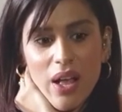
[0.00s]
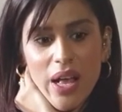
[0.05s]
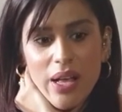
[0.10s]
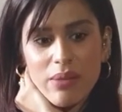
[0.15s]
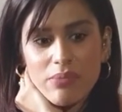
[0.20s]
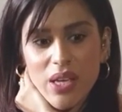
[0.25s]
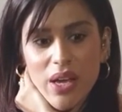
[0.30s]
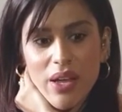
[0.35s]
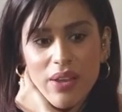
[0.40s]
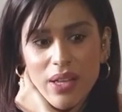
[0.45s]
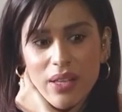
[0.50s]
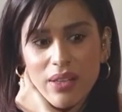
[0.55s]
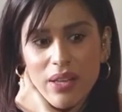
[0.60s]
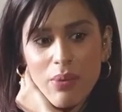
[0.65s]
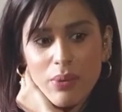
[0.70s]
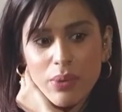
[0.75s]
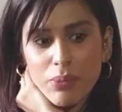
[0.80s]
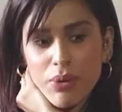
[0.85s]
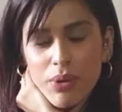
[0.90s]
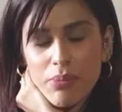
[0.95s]
So I think
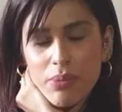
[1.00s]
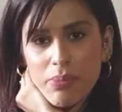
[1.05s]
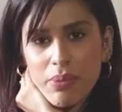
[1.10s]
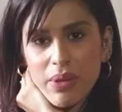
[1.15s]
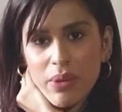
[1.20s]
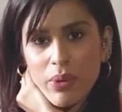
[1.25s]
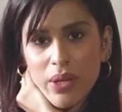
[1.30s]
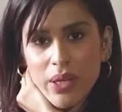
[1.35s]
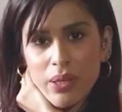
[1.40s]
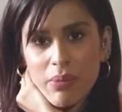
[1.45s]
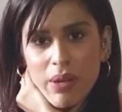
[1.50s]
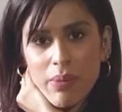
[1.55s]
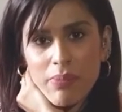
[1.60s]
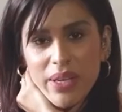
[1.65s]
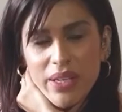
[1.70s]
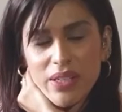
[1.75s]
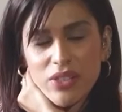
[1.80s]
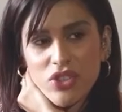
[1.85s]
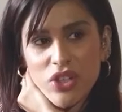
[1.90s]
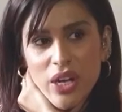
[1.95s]
that would probably be one of my
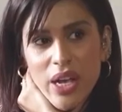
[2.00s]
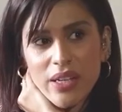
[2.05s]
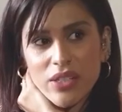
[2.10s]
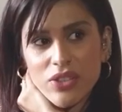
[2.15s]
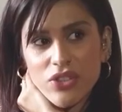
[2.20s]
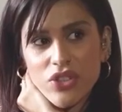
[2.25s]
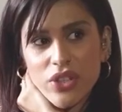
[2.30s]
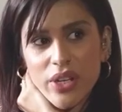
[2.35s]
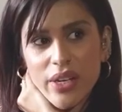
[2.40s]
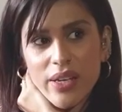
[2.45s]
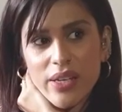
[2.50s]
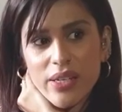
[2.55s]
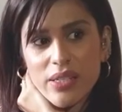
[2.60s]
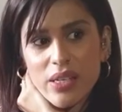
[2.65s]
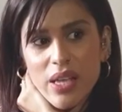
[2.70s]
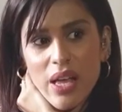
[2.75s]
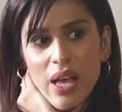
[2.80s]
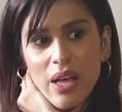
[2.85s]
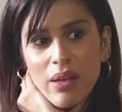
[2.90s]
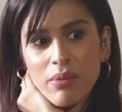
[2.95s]
biggest
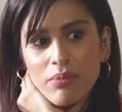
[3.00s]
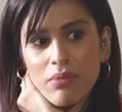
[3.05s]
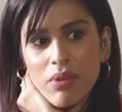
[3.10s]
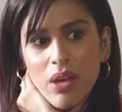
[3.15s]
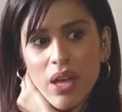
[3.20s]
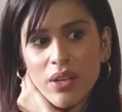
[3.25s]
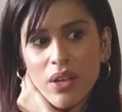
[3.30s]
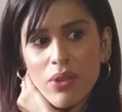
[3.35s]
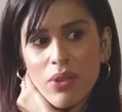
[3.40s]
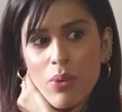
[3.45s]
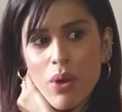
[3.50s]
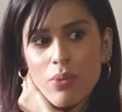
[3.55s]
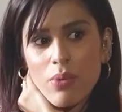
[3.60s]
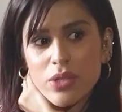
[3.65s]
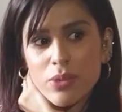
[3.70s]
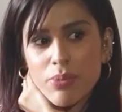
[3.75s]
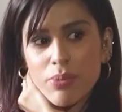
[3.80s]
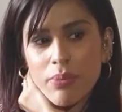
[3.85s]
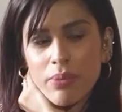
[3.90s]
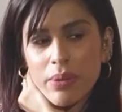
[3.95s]
challenges. Another one
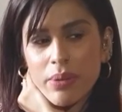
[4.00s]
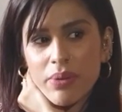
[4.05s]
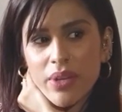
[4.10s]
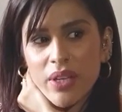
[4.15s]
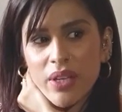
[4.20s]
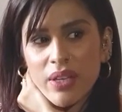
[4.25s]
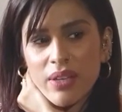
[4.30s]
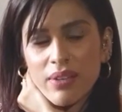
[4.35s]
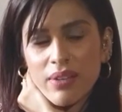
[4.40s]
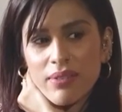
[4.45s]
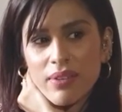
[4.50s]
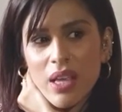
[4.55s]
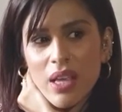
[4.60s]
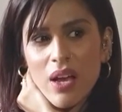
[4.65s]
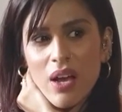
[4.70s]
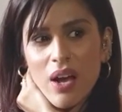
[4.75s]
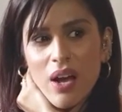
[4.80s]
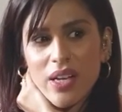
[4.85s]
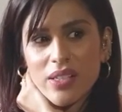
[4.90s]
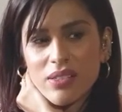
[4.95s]
was probably because
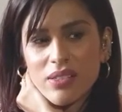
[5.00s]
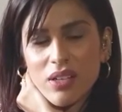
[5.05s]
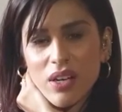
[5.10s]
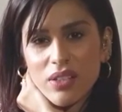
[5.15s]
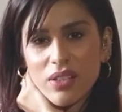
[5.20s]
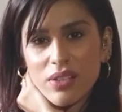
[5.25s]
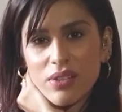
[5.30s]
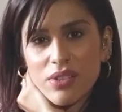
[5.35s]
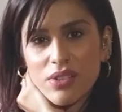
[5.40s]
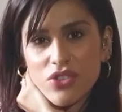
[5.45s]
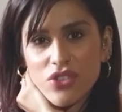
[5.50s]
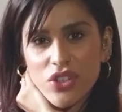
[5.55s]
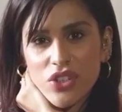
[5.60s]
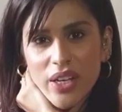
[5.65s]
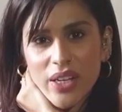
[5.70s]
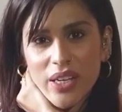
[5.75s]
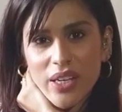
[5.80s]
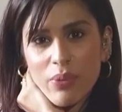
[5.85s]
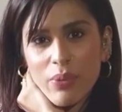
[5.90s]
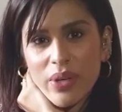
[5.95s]
I started this
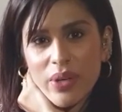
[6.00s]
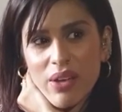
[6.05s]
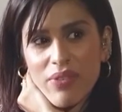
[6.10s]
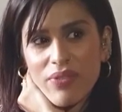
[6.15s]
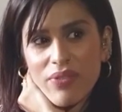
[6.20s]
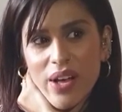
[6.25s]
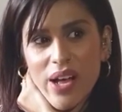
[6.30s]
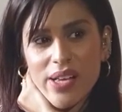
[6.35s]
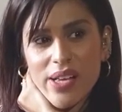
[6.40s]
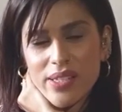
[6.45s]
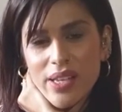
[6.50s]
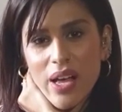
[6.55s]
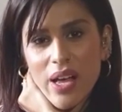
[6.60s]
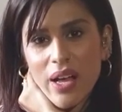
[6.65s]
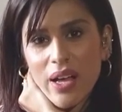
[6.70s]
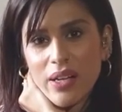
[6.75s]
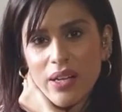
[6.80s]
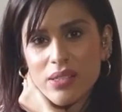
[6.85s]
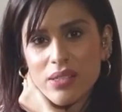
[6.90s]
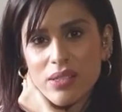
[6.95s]
journey when I first
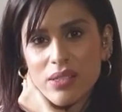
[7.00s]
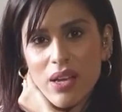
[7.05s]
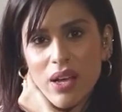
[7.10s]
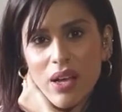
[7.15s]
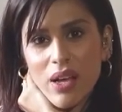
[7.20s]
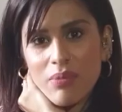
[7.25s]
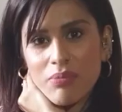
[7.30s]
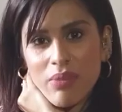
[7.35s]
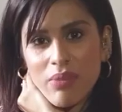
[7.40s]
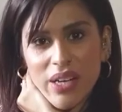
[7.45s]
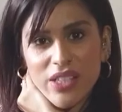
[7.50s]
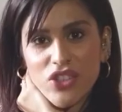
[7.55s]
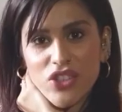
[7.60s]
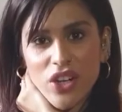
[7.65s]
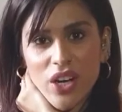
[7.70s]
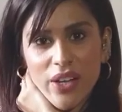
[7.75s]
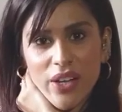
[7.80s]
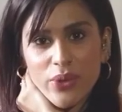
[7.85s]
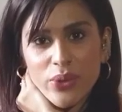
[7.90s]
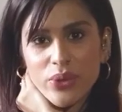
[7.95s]
had my
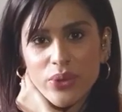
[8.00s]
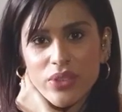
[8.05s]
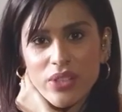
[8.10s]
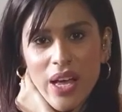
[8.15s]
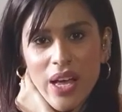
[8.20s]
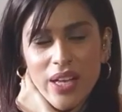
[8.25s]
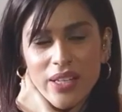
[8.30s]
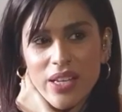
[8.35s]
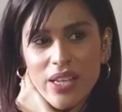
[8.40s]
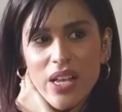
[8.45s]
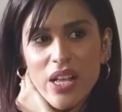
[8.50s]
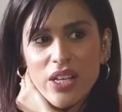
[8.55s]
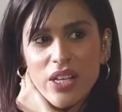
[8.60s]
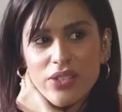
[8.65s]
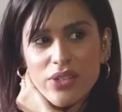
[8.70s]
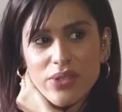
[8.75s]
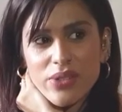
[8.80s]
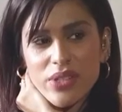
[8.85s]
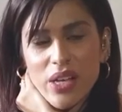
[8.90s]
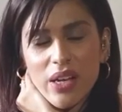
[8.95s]
child. And
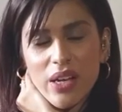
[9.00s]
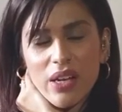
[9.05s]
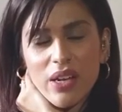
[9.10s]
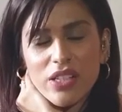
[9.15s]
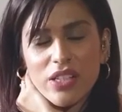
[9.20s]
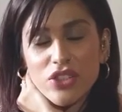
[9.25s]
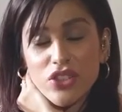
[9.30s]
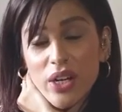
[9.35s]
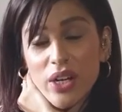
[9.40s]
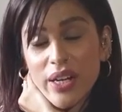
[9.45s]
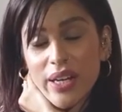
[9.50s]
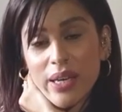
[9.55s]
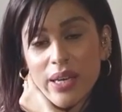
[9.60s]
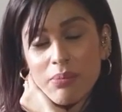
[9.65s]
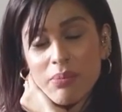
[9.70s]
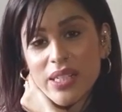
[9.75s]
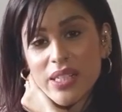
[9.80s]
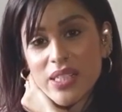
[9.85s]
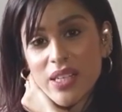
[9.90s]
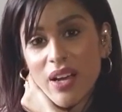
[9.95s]
so it's kind of like
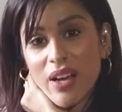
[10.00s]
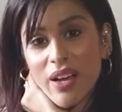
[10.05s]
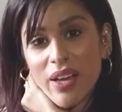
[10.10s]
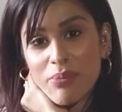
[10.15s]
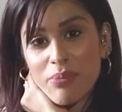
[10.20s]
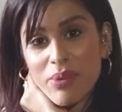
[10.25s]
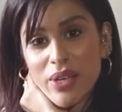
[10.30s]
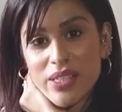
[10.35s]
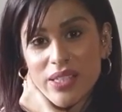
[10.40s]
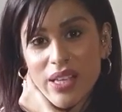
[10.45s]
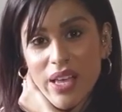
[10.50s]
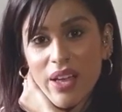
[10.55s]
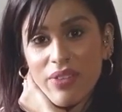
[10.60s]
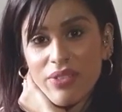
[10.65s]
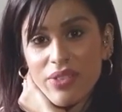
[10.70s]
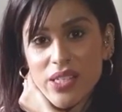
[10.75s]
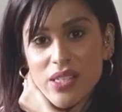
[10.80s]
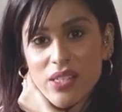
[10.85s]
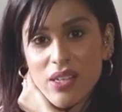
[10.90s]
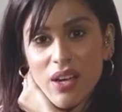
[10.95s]
juggling my time, because I
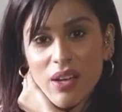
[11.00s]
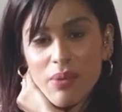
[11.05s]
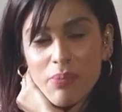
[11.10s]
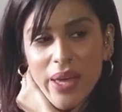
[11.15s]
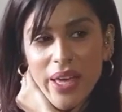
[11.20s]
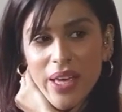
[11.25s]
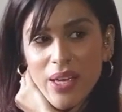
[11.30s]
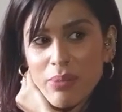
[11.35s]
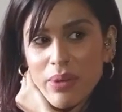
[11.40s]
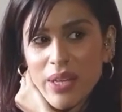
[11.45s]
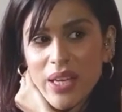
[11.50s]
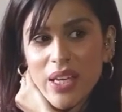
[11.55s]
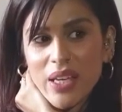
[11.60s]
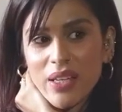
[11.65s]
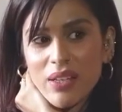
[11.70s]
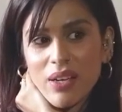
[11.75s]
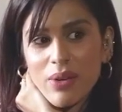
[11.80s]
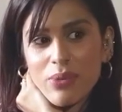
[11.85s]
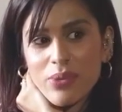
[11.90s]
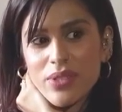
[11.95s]
had this young baby,
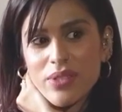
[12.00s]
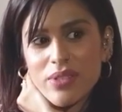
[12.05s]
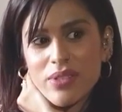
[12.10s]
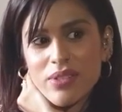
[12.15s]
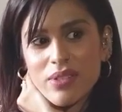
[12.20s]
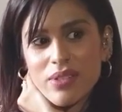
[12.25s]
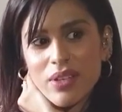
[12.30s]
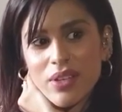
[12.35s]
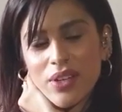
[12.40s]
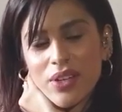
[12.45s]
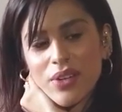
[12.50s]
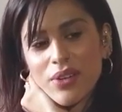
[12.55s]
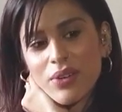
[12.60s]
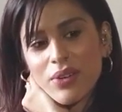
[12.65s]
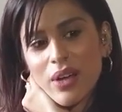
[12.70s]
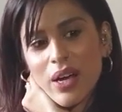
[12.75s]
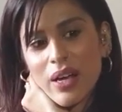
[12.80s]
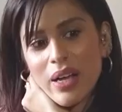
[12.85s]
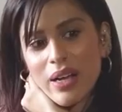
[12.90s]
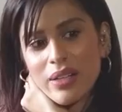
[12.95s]
and I was, you
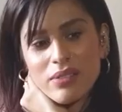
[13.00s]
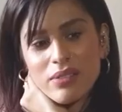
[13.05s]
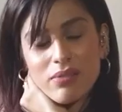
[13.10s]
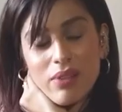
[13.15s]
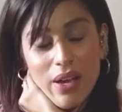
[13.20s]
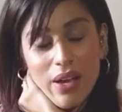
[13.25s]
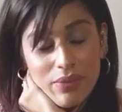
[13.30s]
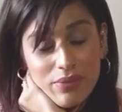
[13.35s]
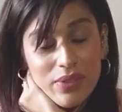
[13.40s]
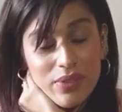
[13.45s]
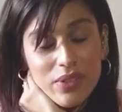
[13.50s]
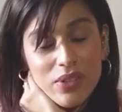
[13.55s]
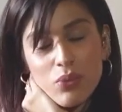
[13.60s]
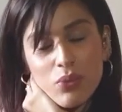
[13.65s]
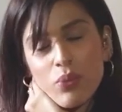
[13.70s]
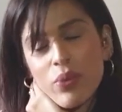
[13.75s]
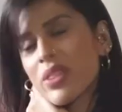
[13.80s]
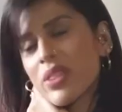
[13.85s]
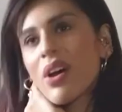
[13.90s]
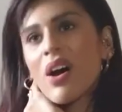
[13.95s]
know,
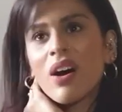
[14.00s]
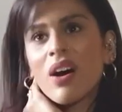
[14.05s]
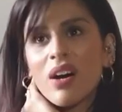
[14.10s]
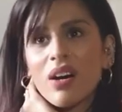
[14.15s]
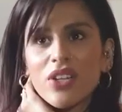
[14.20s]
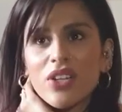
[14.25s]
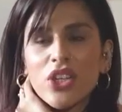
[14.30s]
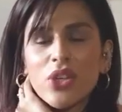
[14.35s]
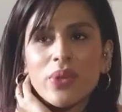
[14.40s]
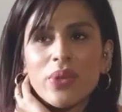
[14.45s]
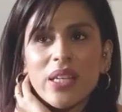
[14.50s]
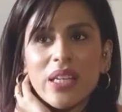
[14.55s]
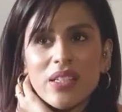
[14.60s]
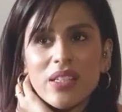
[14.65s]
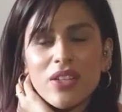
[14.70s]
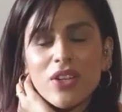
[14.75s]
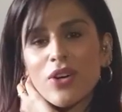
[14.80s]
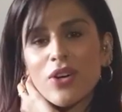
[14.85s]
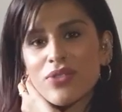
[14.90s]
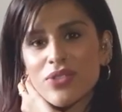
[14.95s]
with art, you
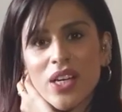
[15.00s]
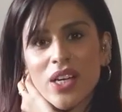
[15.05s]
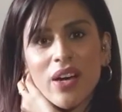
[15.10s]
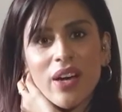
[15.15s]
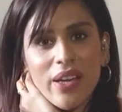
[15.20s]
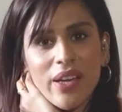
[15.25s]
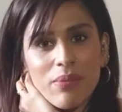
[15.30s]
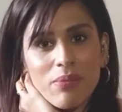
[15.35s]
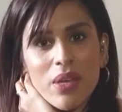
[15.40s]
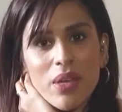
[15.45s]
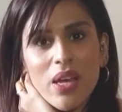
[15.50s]
need a lot of time,